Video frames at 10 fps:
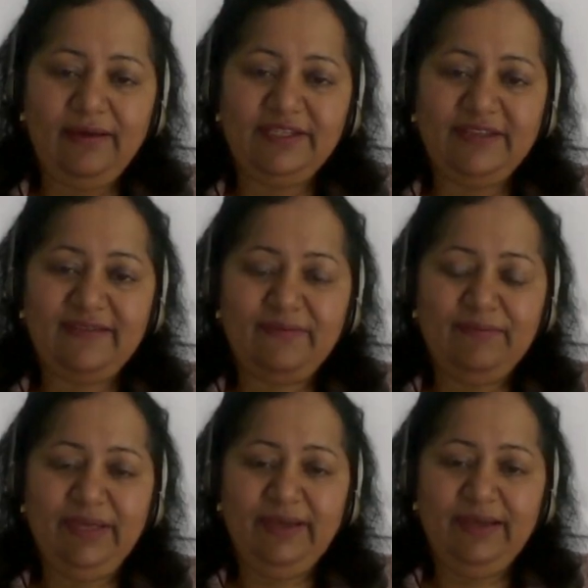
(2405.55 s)
just
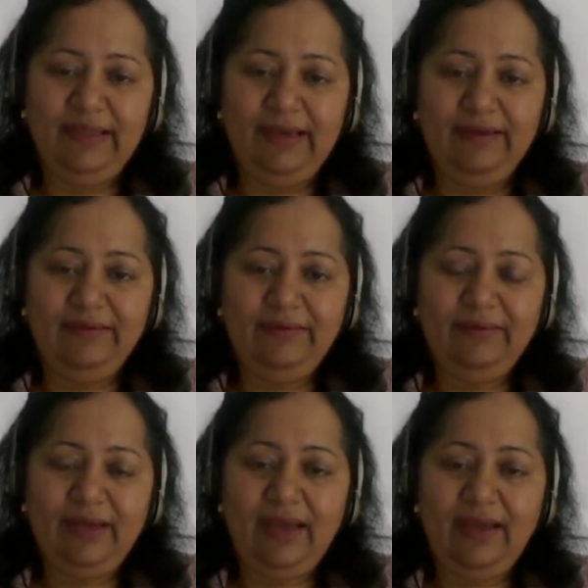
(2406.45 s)
being alive
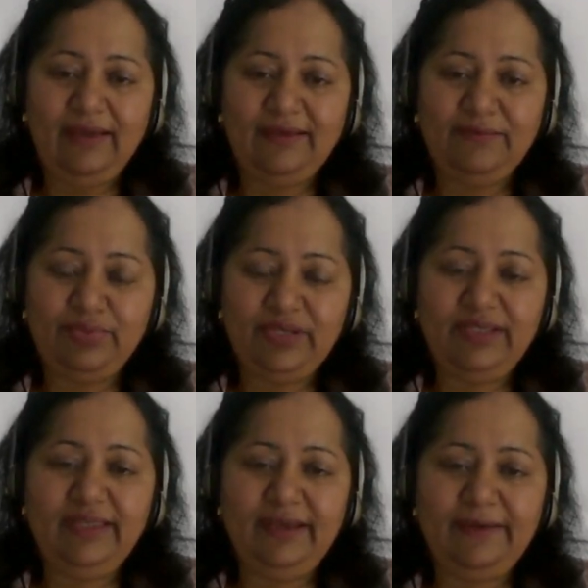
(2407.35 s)
and
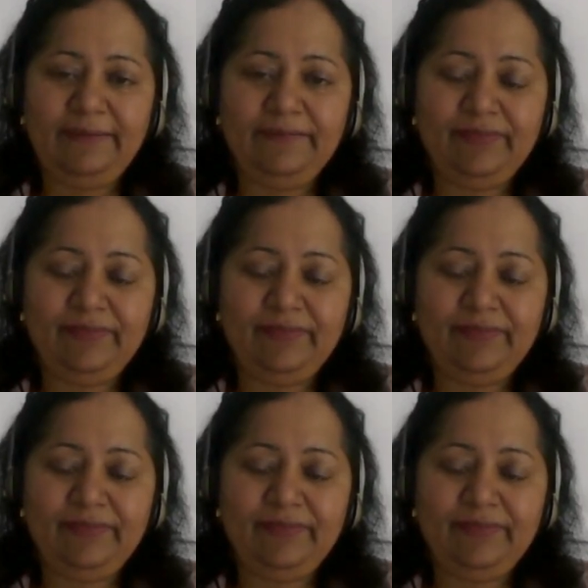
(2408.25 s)
breathing.